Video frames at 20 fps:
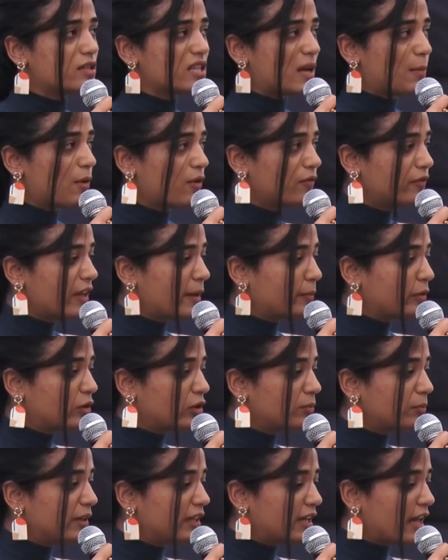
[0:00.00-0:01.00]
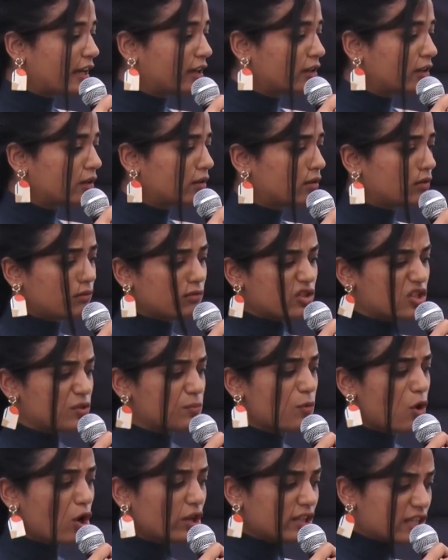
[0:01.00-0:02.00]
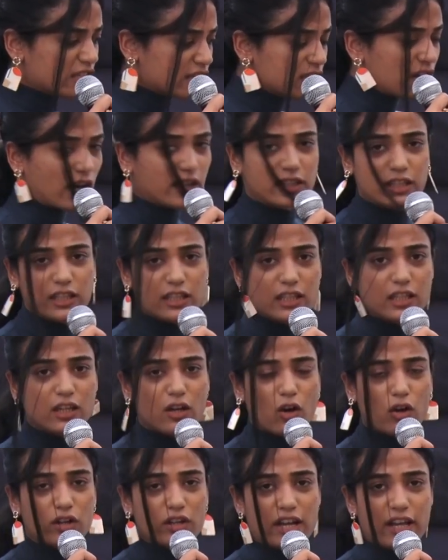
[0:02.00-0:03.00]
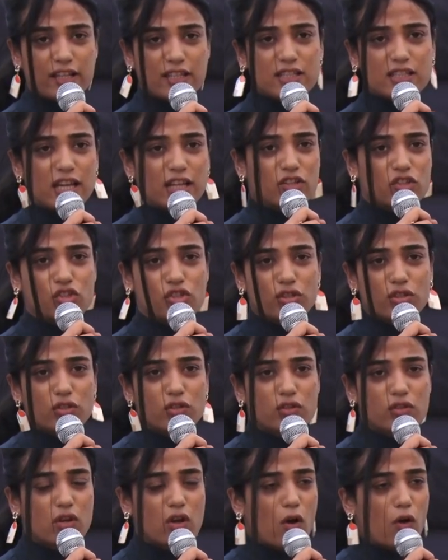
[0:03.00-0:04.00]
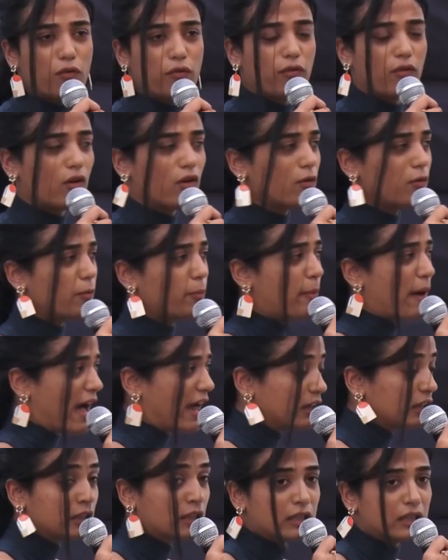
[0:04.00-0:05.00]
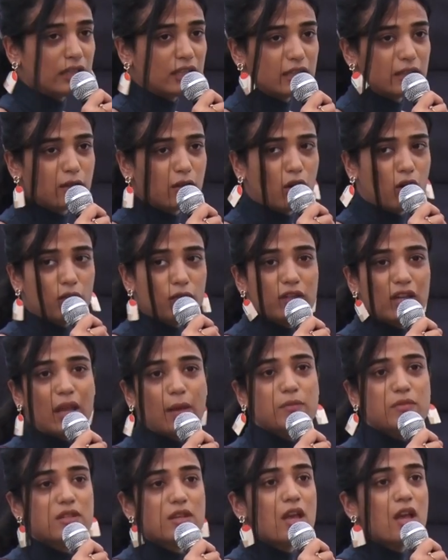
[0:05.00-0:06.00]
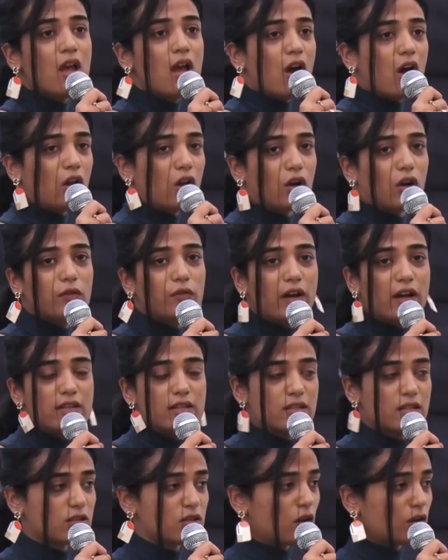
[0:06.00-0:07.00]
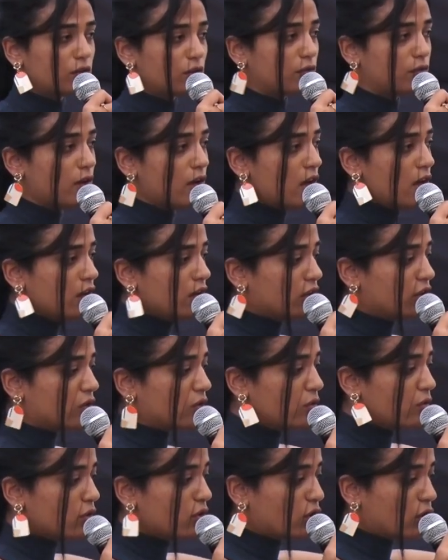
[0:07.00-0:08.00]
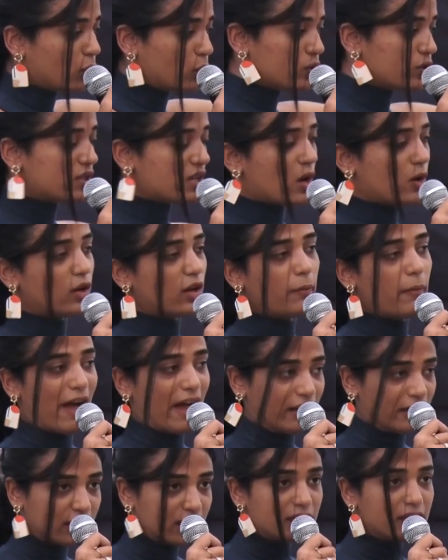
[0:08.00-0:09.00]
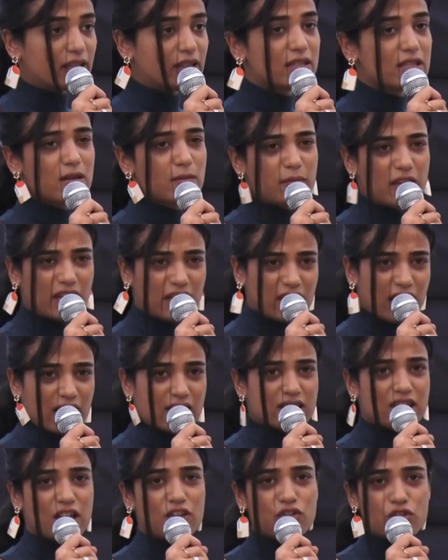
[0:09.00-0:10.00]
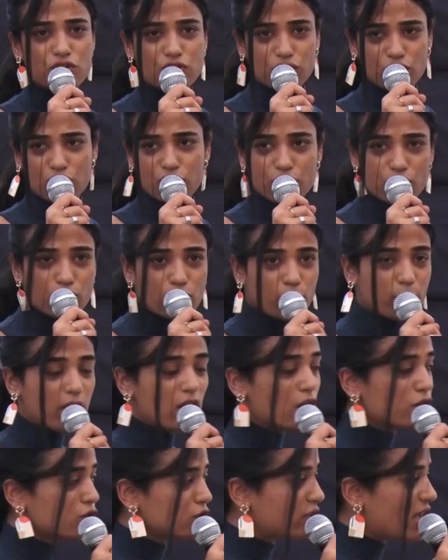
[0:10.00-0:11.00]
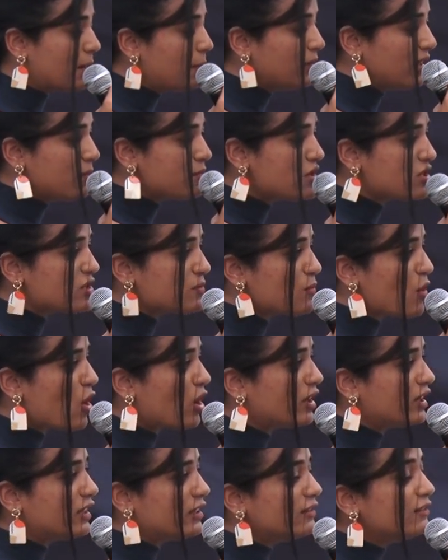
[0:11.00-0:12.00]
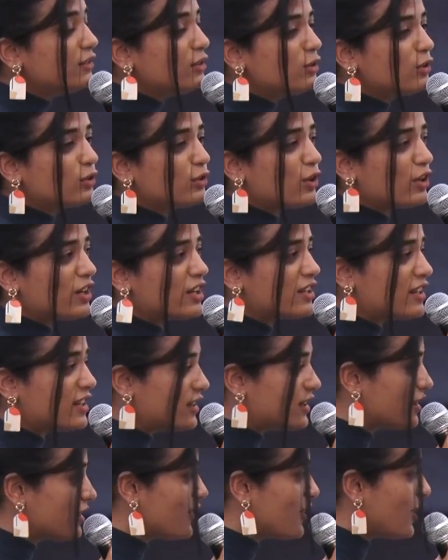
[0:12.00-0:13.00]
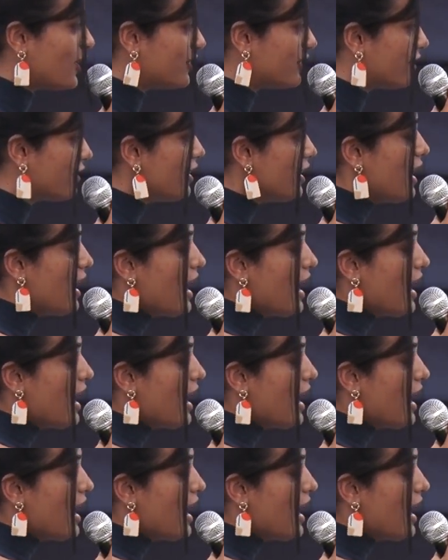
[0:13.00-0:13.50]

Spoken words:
Some of them could be like a small study or an extension of a balcony. A lot of times, a lot of us sort of, close down our balconies and make an extension to the room. So that becomes a small nook or a reading corner.